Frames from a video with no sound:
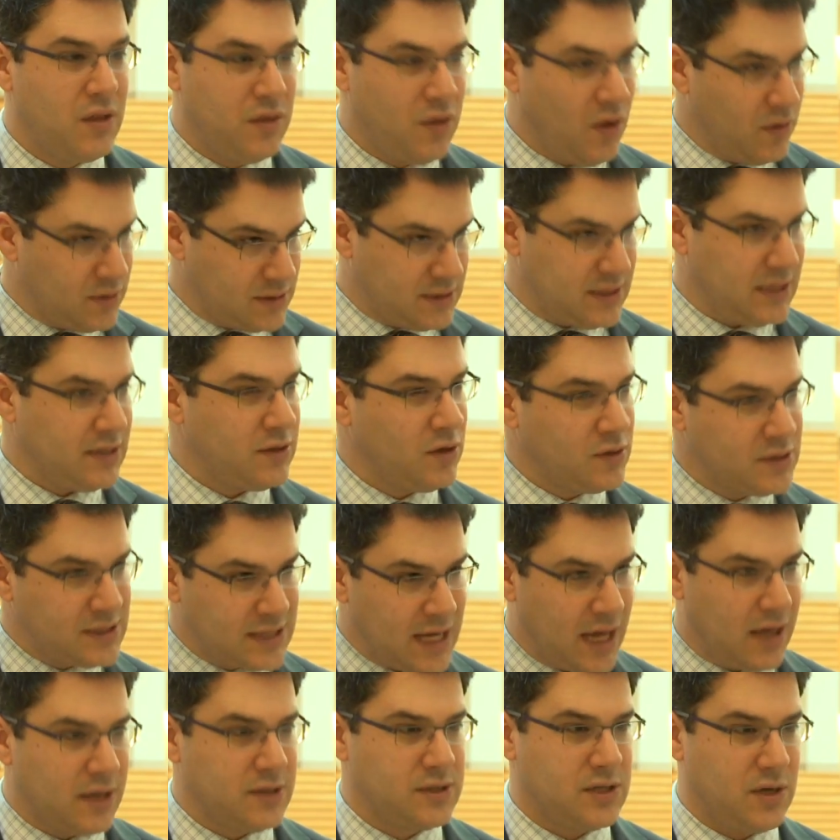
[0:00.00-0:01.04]
Those
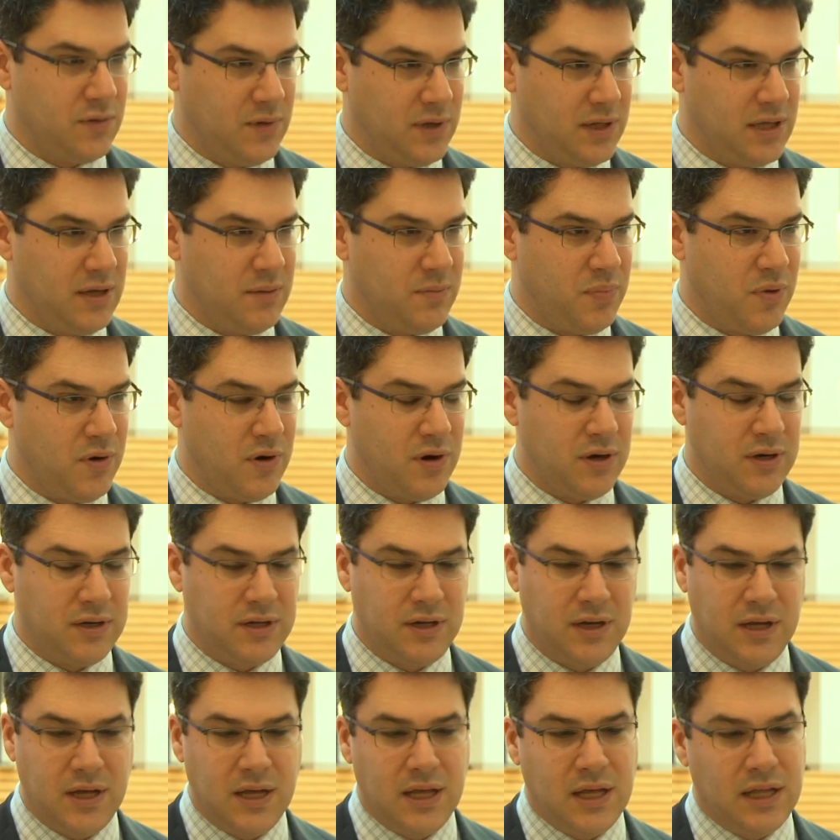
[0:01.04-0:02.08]
tells are really important.